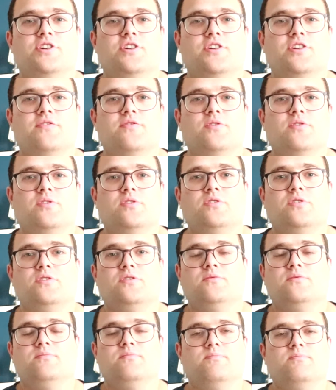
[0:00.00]
Daredevil.
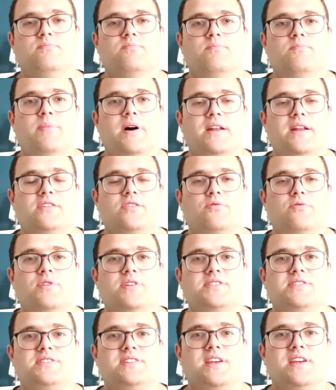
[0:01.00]
But
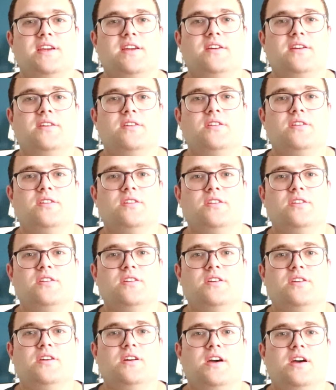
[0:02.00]
honestly,
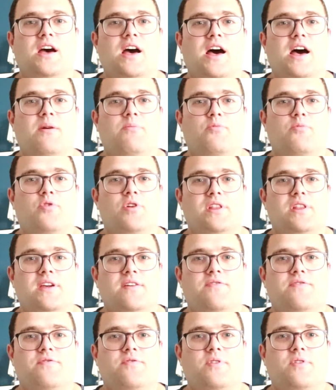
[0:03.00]
I'm
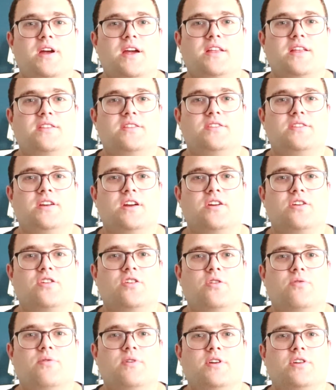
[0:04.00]
really afraid they're
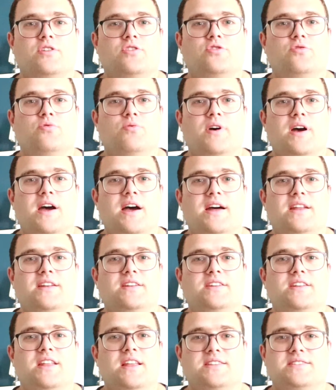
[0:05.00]
going to
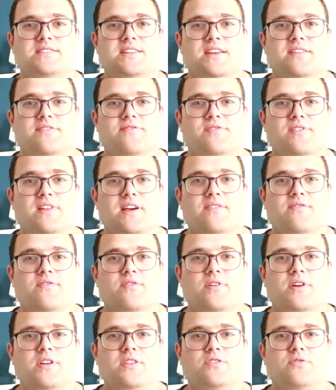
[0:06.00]
add Disney
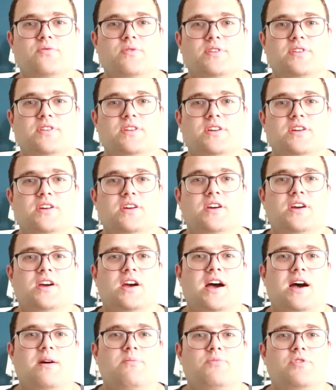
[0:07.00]
flavor into it.
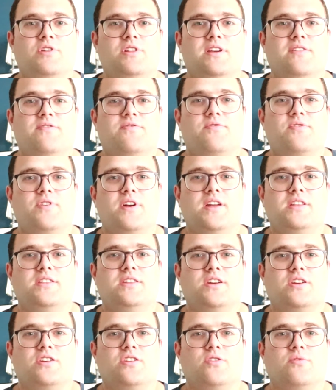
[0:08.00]
I'm really
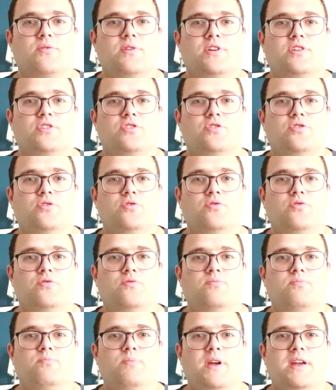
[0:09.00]
afraid they're going
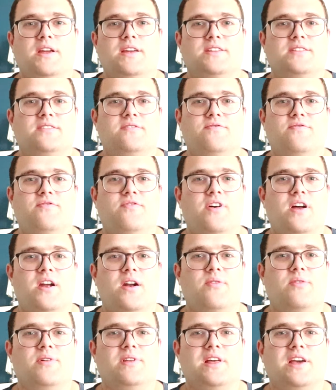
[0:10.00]
to make it
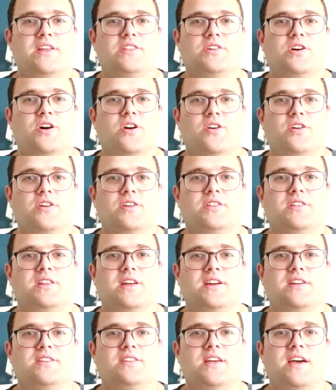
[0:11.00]
very lighthearted,
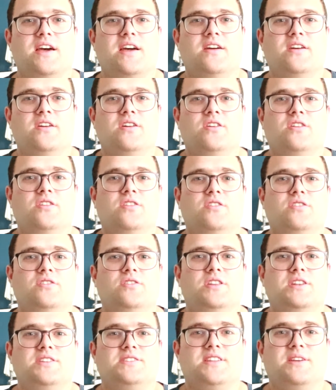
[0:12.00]
like the
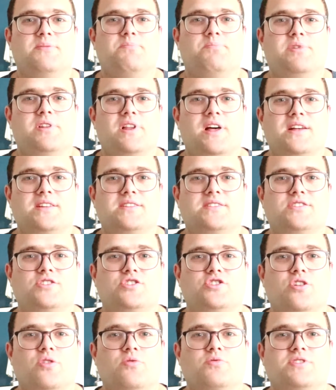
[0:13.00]
Disney Plus
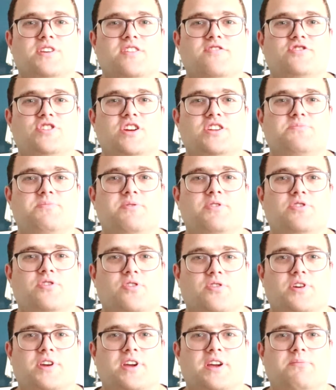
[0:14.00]
shows I've just been
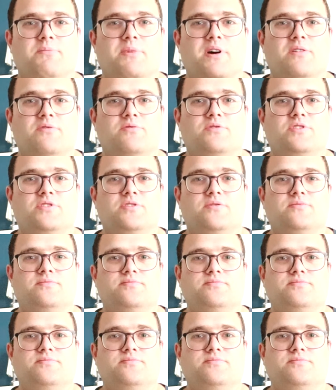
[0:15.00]
talking about.